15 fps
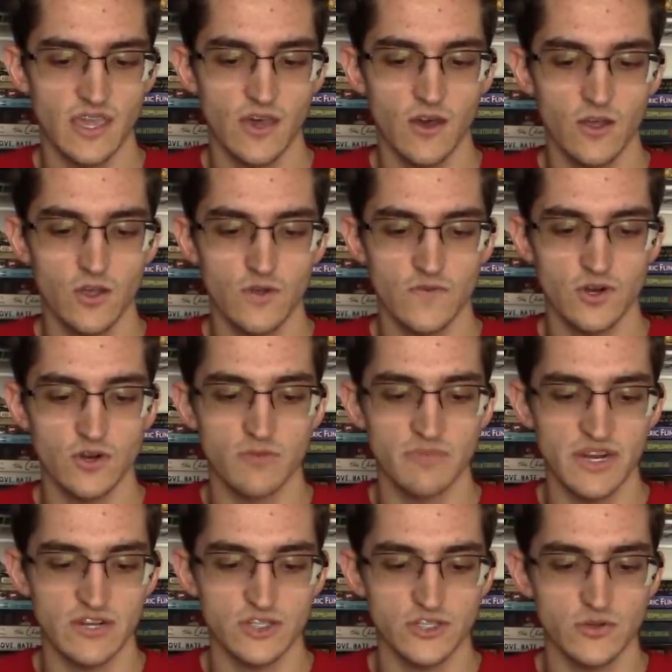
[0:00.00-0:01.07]
hung over her
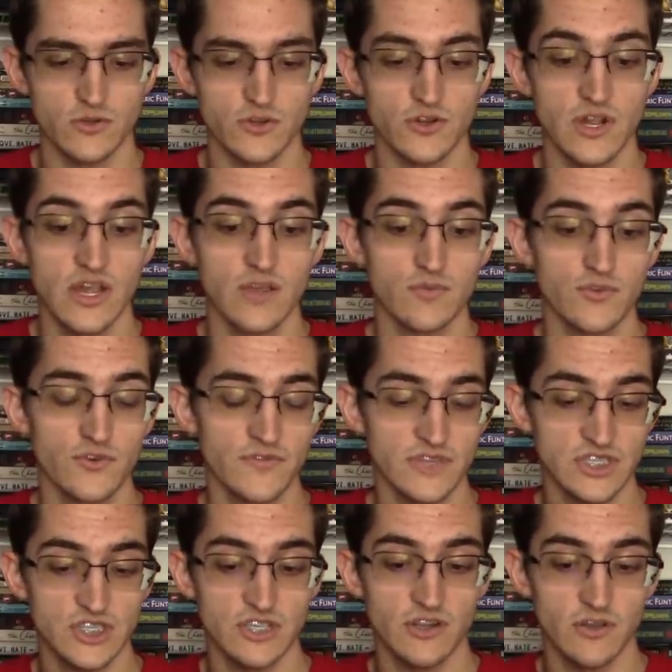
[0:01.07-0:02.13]
bare shoulder, proving
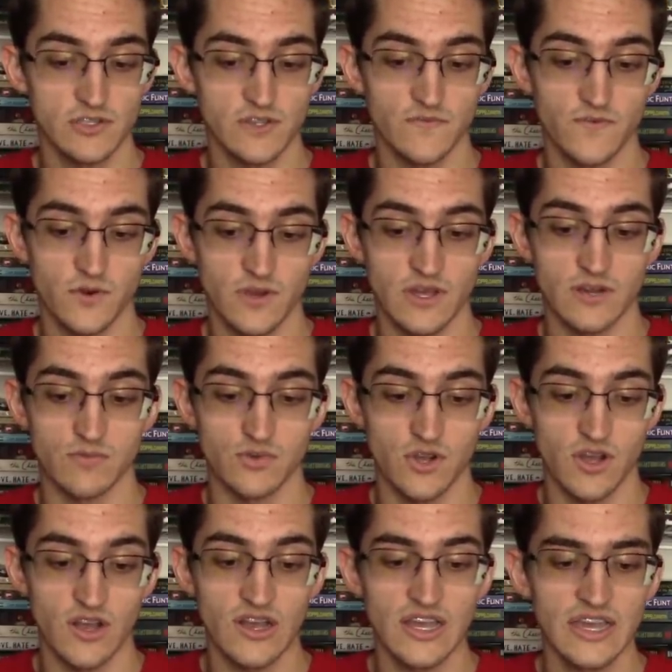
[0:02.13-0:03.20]
she'd also foregone a
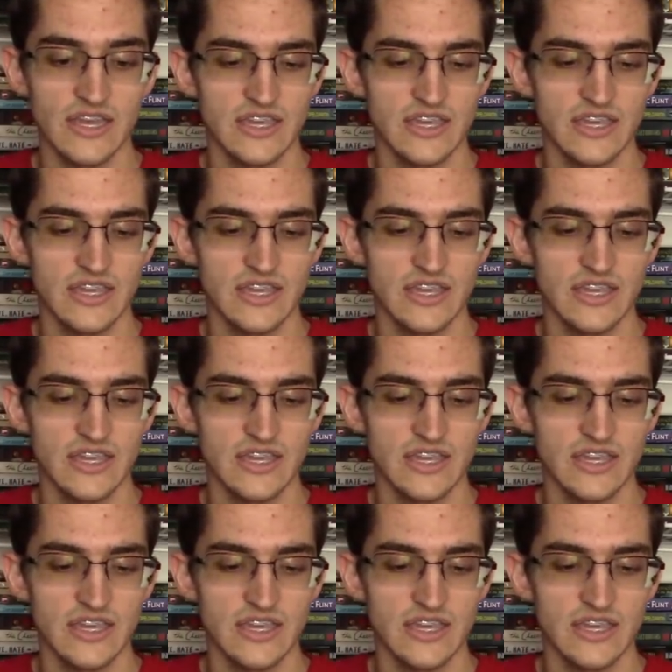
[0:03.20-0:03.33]
bra.